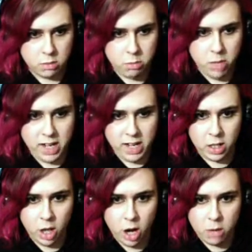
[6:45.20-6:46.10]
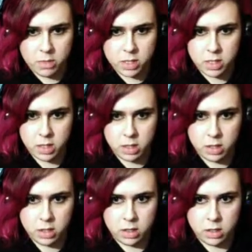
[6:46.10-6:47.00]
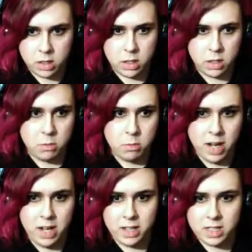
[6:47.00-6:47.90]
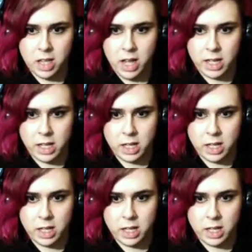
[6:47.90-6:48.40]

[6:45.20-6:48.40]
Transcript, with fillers: Many alarms. Many dislike.